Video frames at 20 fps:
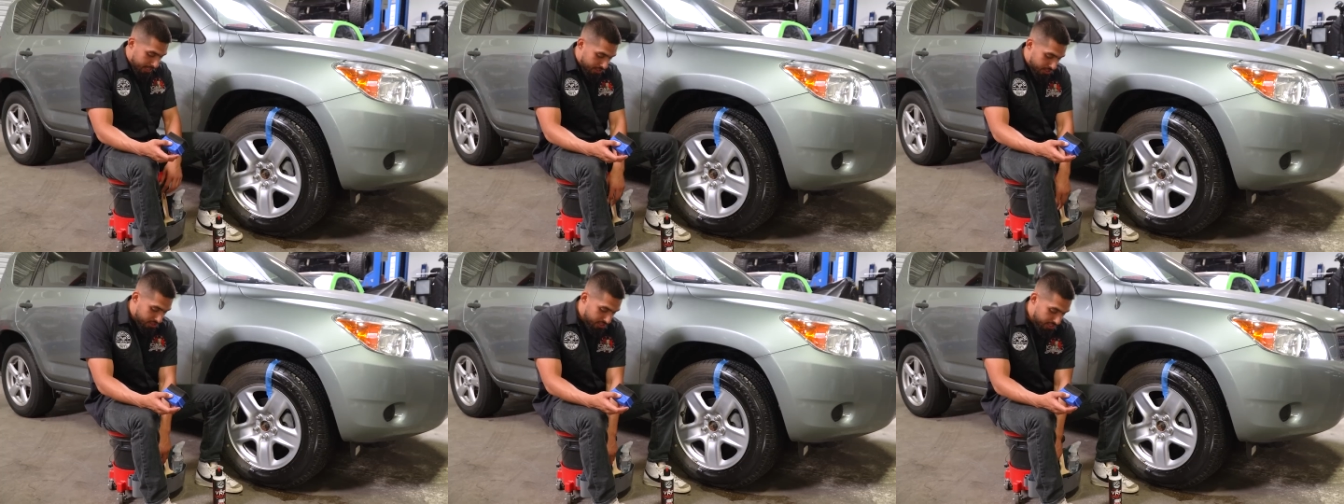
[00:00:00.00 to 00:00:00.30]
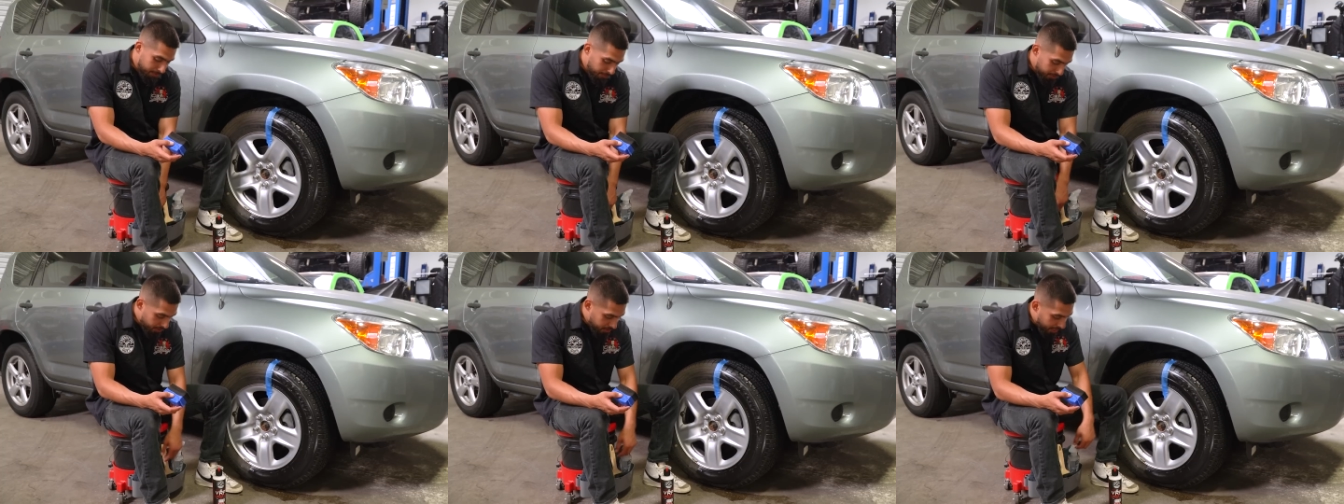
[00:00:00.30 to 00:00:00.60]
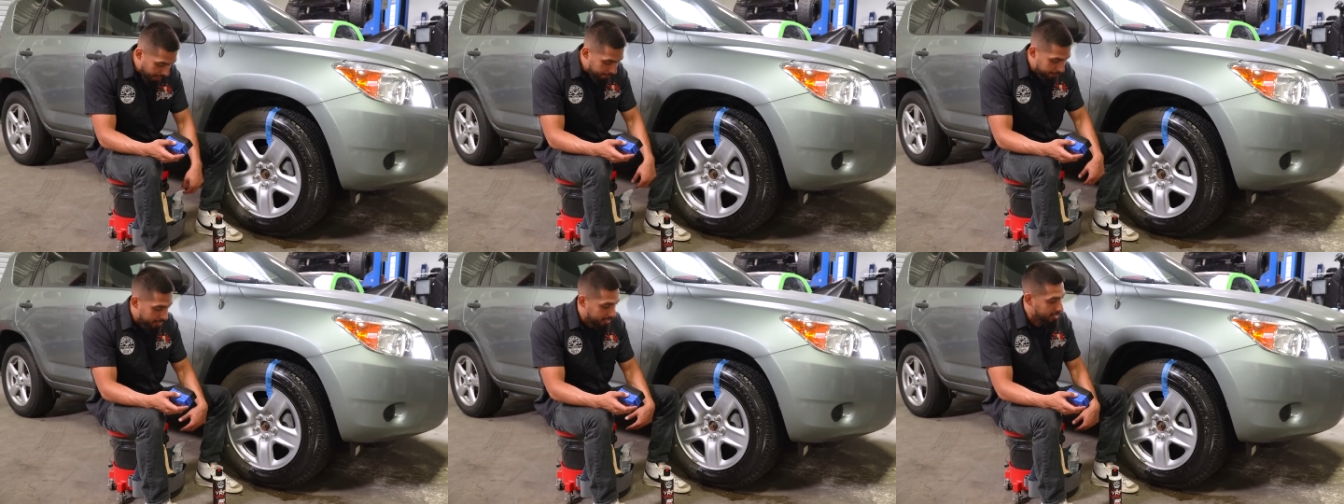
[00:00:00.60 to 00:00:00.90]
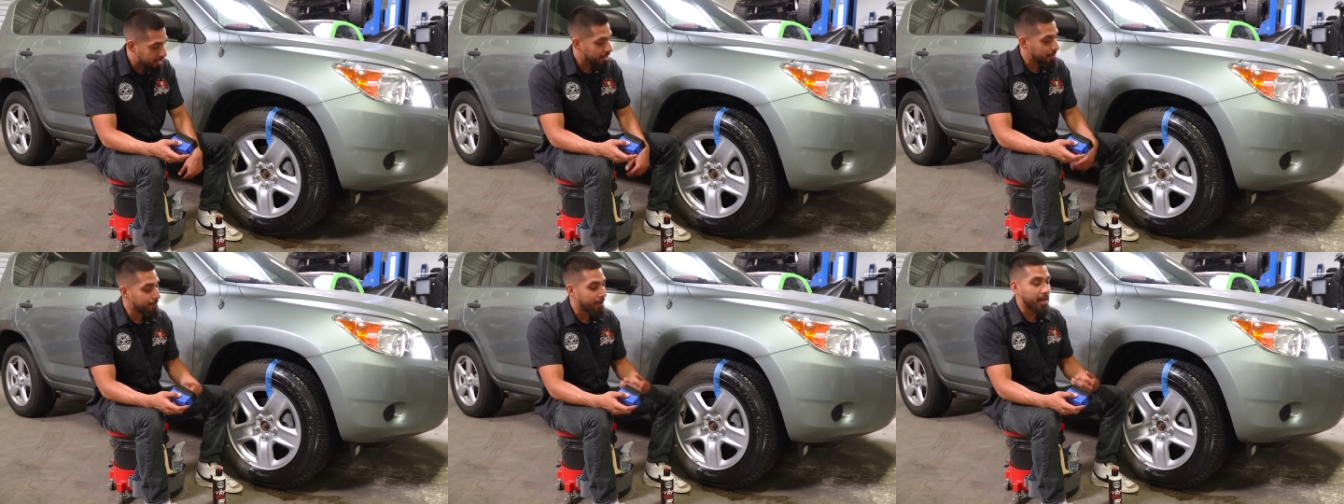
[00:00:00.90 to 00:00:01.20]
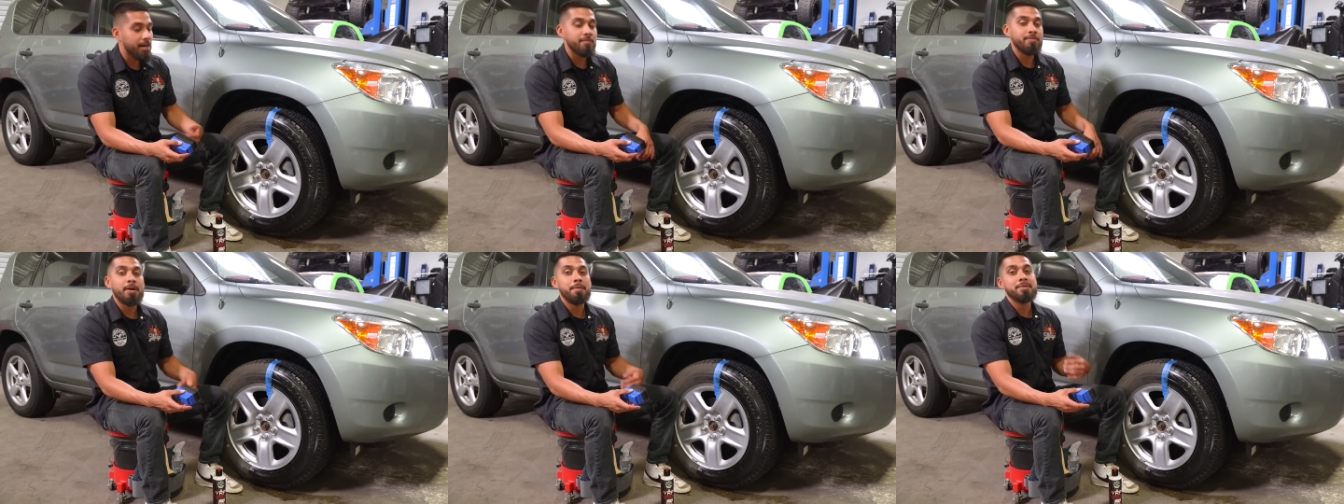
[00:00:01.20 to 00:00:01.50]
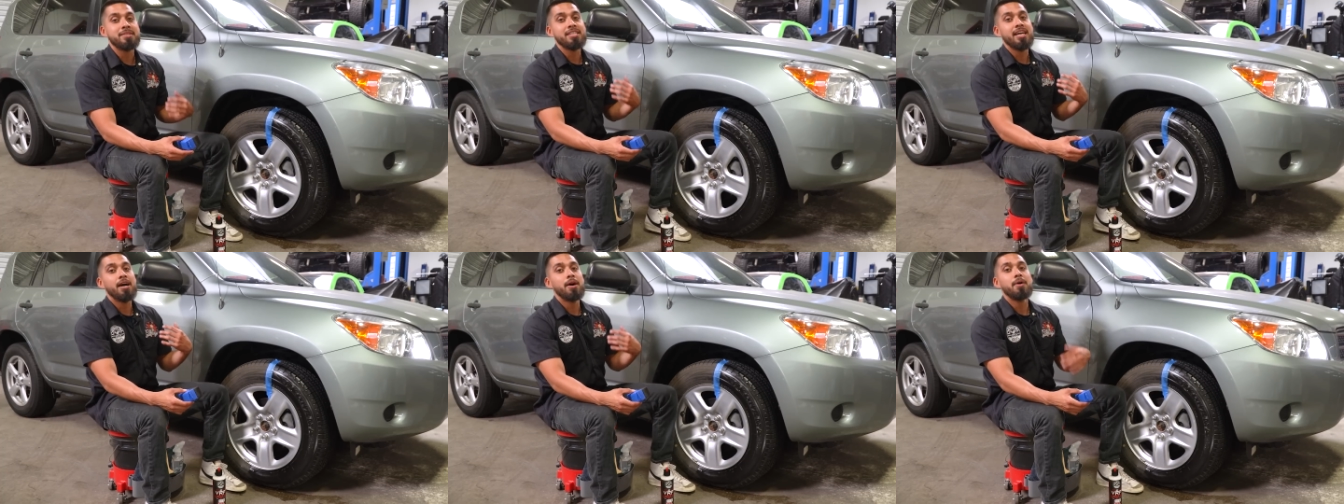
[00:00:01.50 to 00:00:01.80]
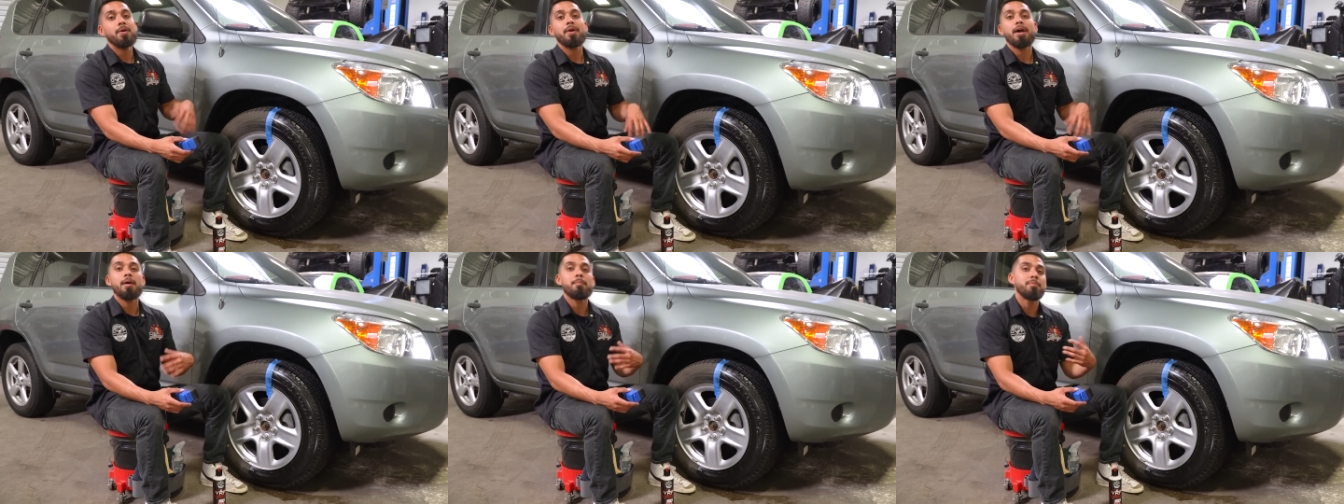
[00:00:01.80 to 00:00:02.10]
just simply grab a clean microfiber
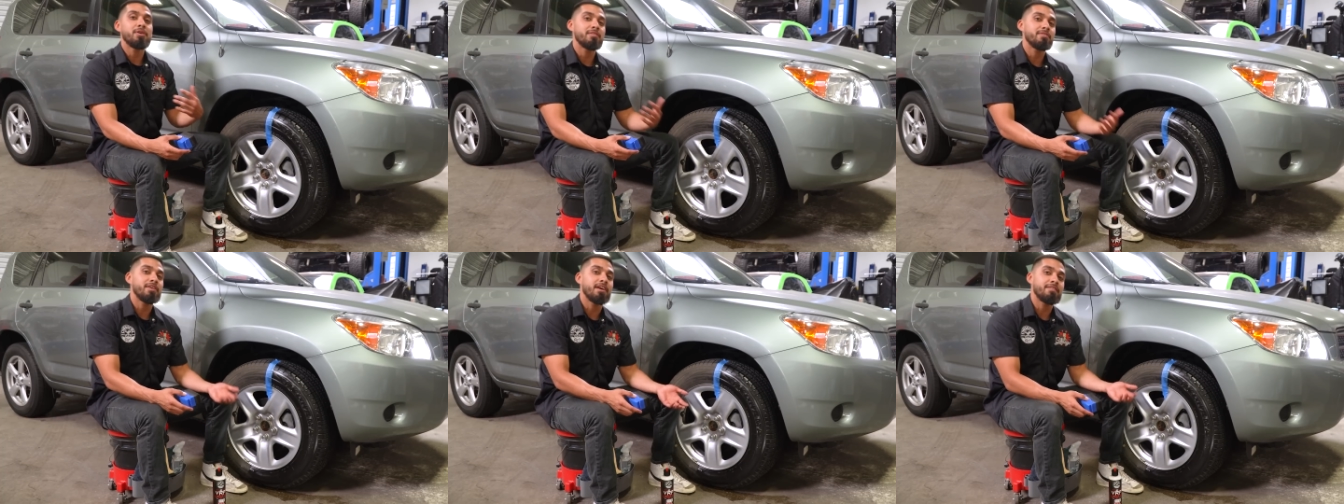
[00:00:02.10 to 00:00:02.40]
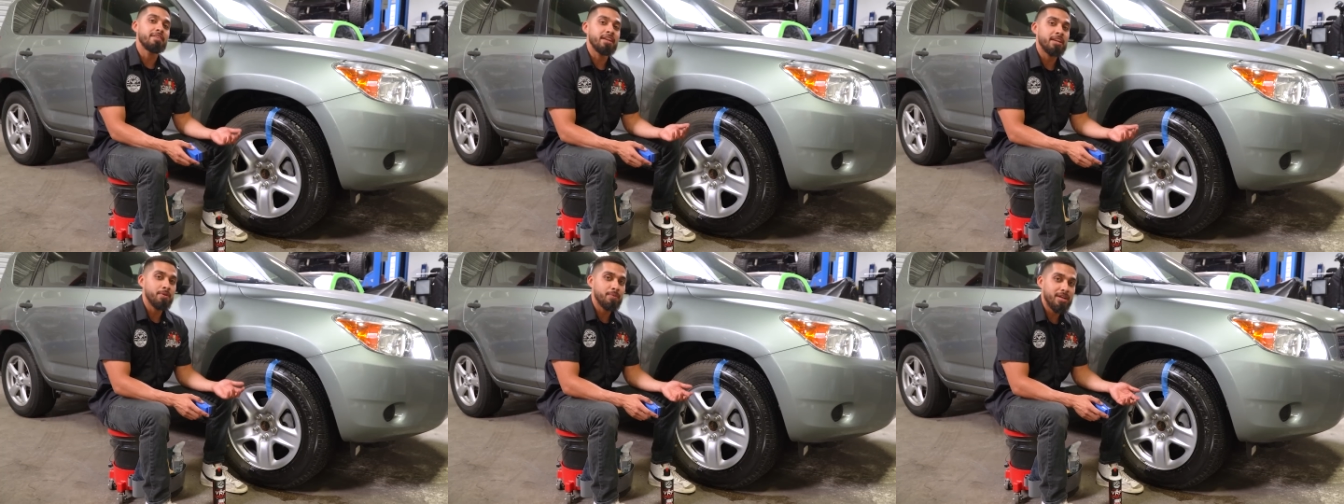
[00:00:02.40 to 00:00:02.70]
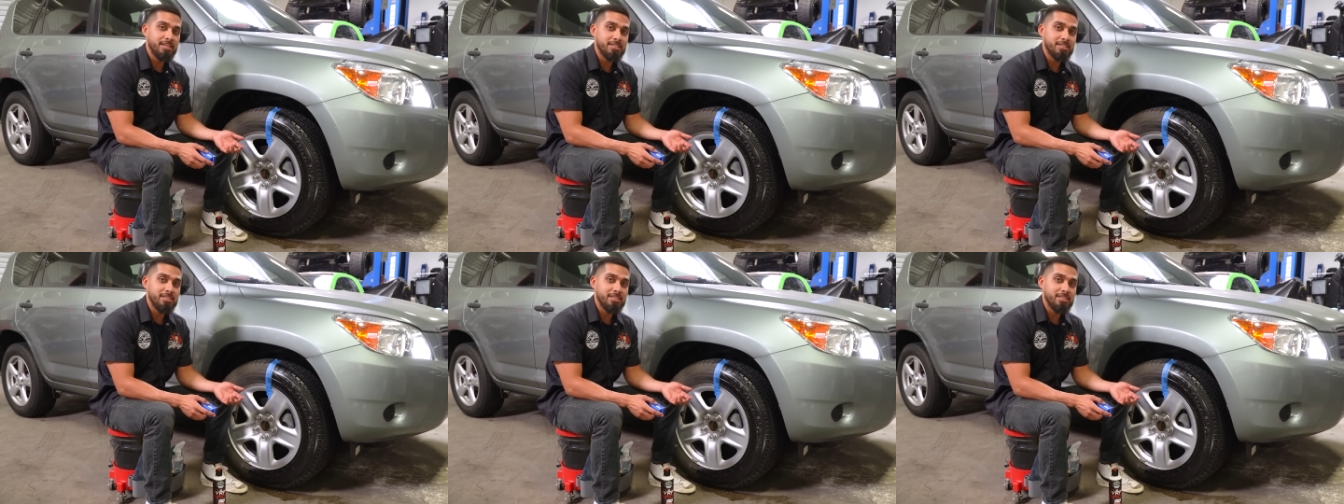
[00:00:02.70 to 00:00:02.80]
towel and buff off any